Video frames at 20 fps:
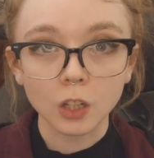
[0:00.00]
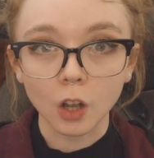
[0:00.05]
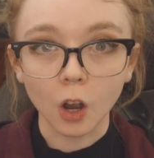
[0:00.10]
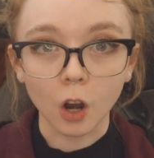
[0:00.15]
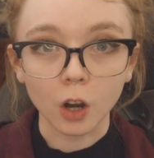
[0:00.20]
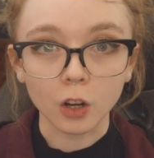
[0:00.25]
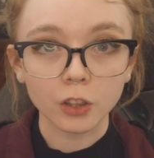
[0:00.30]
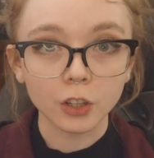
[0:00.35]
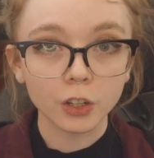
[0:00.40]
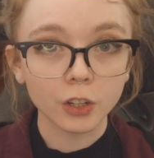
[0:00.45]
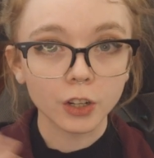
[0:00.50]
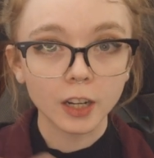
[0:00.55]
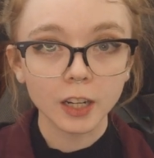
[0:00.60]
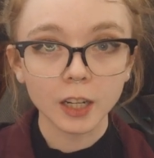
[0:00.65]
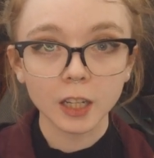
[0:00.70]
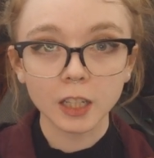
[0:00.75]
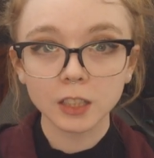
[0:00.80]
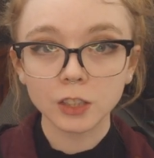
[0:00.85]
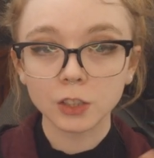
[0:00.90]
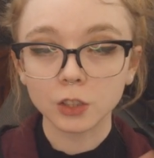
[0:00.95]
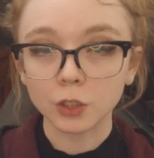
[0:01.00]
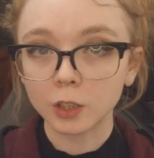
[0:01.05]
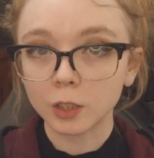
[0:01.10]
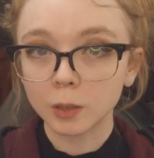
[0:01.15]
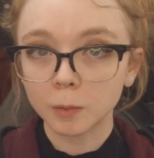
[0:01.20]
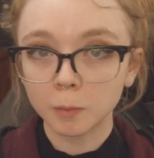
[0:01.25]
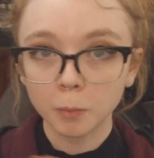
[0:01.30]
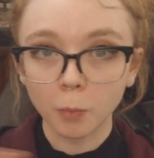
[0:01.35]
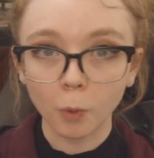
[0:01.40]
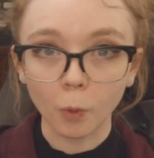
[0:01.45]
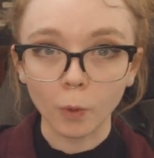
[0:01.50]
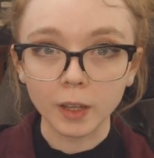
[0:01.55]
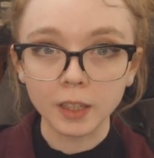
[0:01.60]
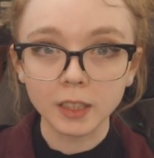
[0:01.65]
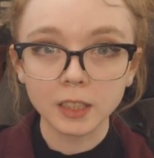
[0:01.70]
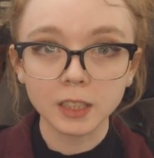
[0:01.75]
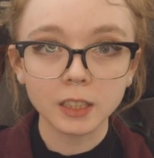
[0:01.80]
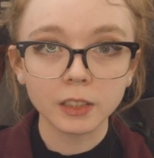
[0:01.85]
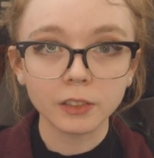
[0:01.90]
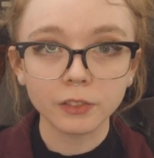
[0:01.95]
Are there any certain
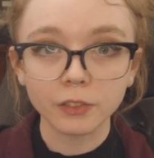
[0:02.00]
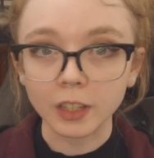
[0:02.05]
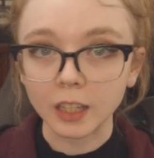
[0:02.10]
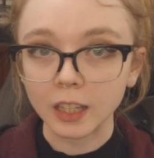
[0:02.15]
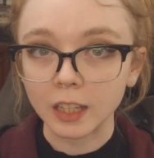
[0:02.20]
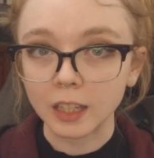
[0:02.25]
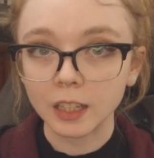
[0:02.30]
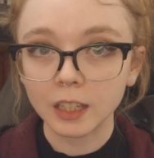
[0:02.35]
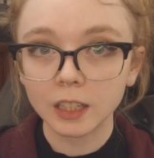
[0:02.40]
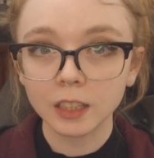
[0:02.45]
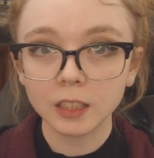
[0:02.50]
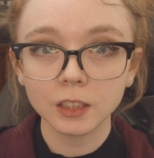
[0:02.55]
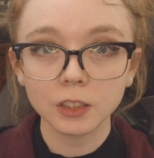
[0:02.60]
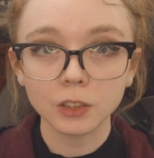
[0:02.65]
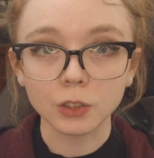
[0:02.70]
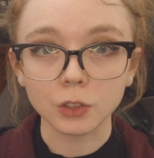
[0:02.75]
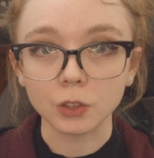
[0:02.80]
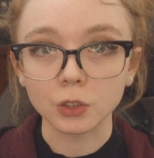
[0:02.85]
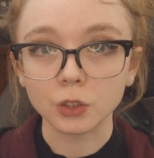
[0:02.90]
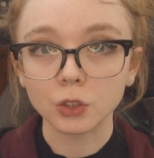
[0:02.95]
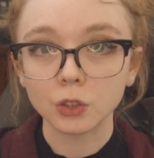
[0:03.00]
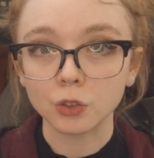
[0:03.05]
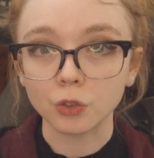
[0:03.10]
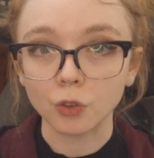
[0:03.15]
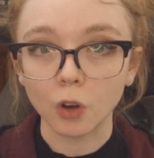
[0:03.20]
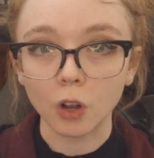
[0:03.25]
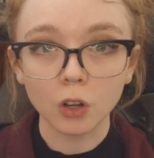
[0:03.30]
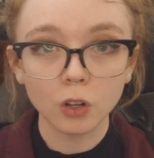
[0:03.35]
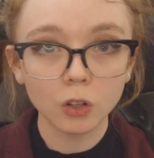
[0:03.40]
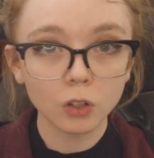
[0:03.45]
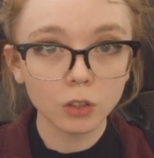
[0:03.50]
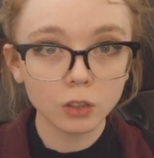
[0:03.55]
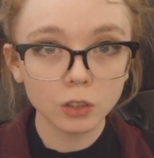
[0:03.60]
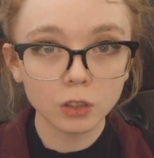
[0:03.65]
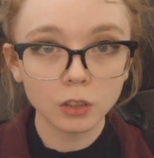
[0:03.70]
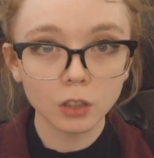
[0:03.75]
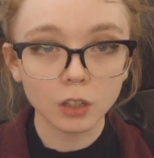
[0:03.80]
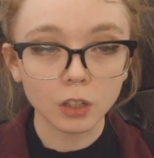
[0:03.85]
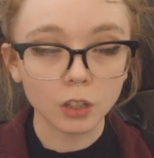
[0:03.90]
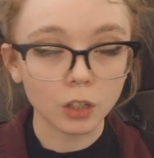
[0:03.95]
points of ease or
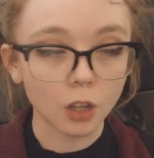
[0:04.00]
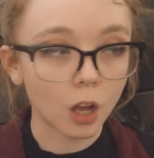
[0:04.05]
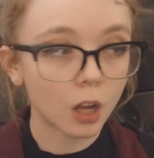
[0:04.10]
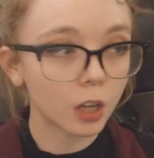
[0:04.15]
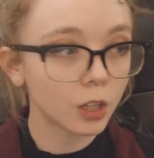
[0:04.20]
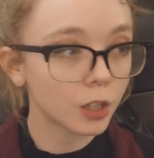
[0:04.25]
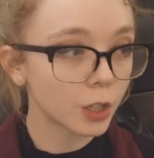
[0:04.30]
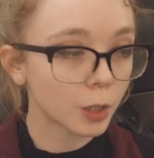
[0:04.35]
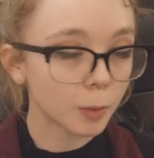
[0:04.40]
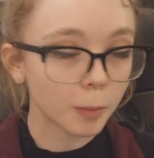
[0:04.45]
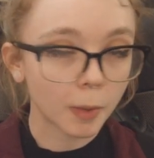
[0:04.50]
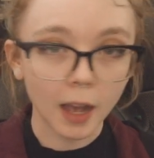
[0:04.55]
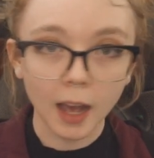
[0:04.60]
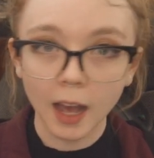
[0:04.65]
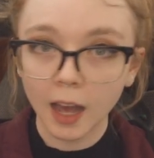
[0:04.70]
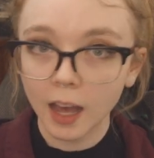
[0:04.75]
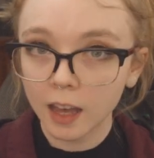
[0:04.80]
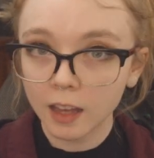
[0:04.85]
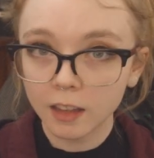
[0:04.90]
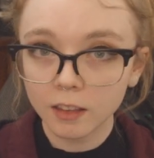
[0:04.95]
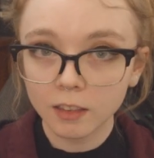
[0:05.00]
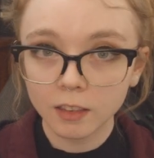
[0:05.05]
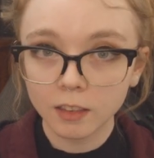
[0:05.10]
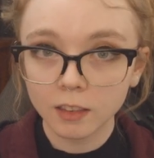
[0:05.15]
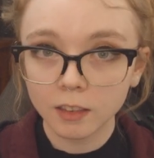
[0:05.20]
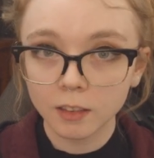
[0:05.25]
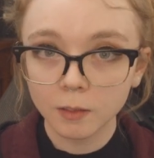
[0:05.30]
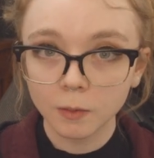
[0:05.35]
struggle along your path?